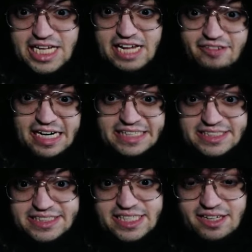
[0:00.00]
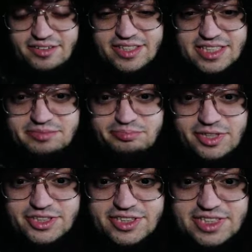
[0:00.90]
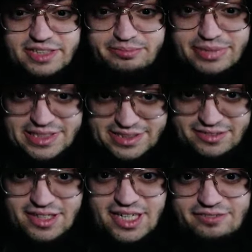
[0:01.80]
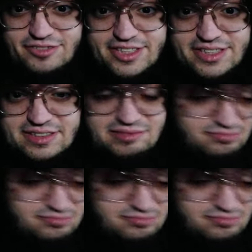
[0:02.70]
and ready to tell this person to piss off and